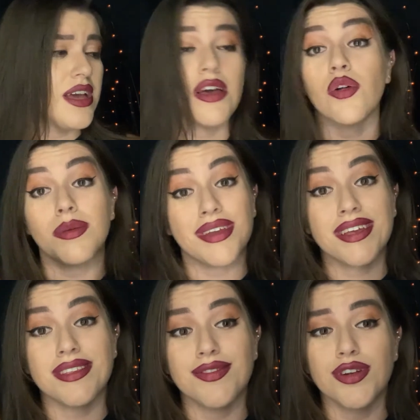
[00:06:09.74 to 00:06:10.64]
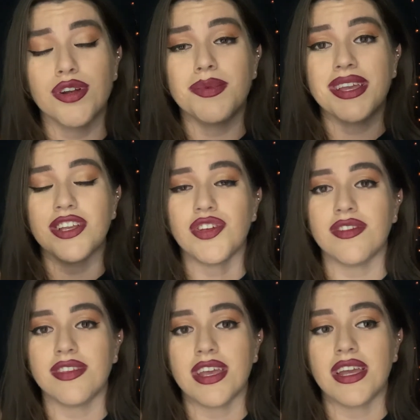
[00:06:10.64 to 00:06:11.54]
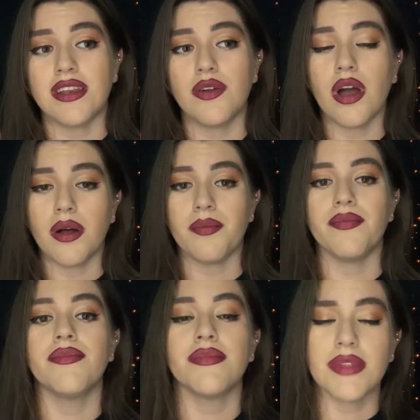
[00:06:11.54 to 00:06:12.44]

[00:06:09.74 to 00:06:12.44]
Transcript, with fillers: only because of her, because she said um,